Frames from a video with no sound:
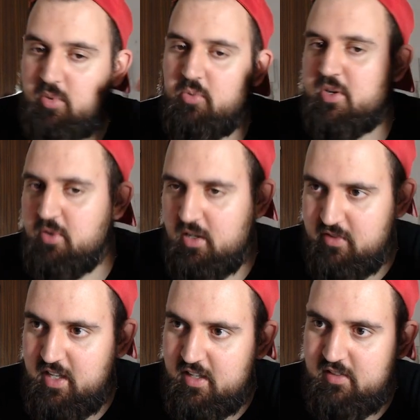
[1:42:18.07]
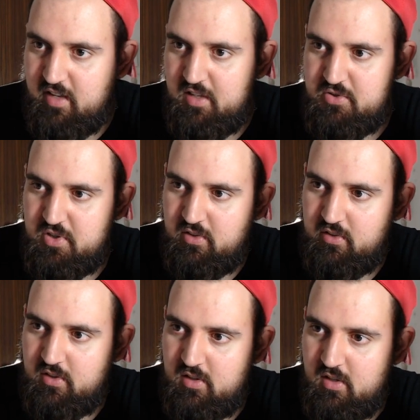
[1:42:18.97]
but when you are vaguely intelligent,
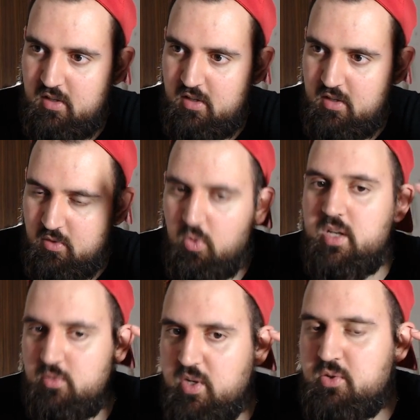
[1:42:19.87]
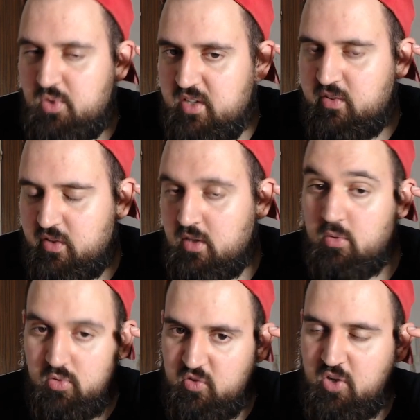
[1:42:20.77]
when, when you
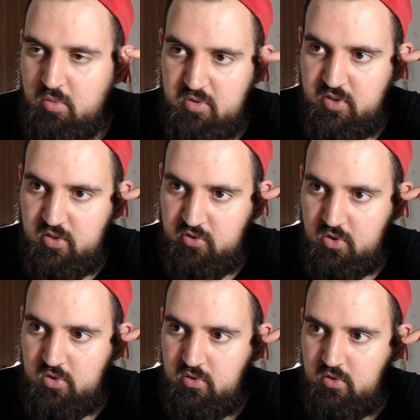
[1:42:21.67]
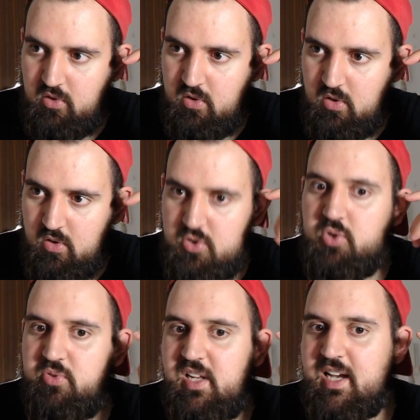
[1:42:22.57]
listen some of their songs,
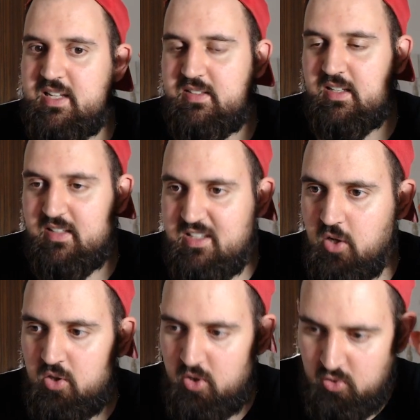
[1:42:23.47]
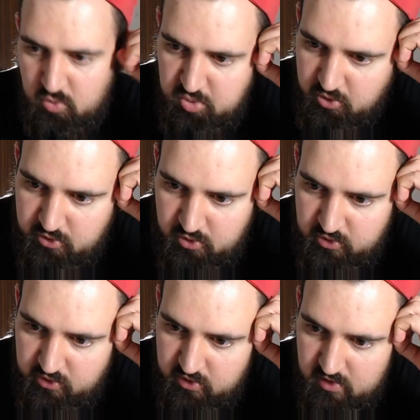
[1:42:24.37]
you realize that in order to
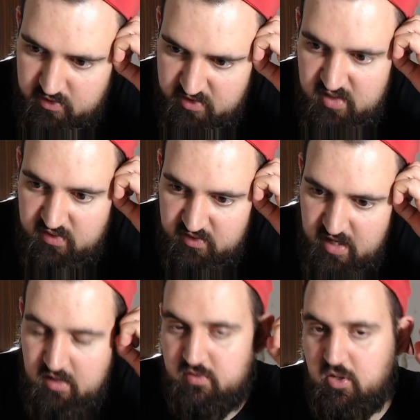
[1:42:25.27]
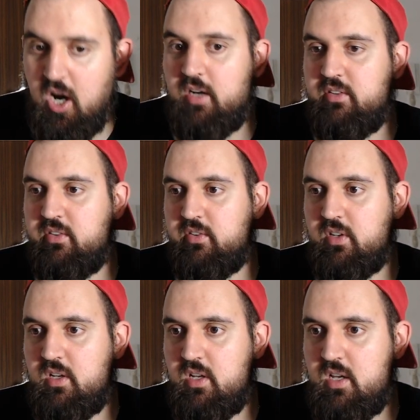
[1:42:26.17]
produce this kind of art,
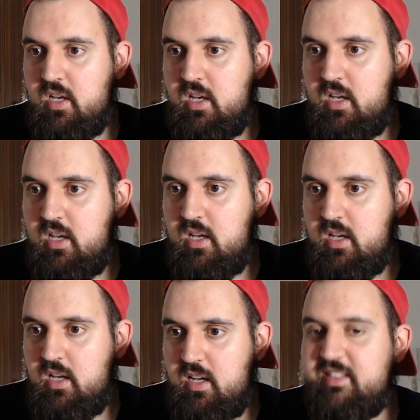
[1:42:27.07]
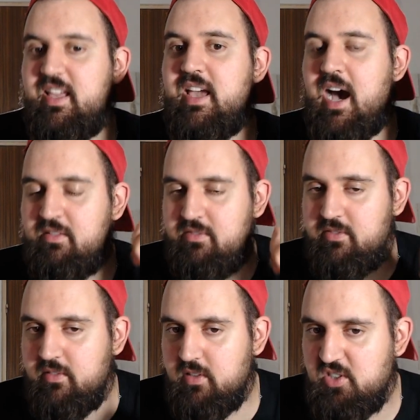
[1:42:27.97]
they
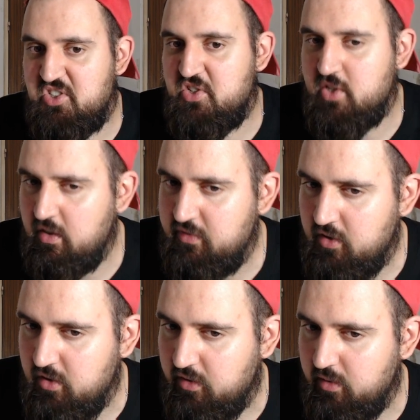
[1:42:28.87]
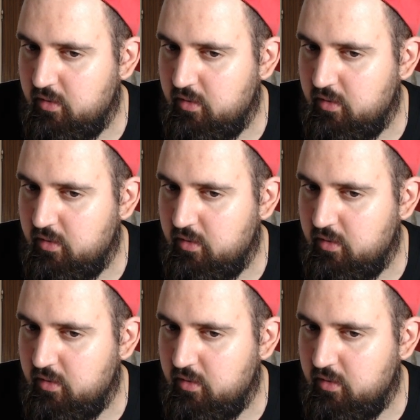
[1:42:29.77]
have suffered.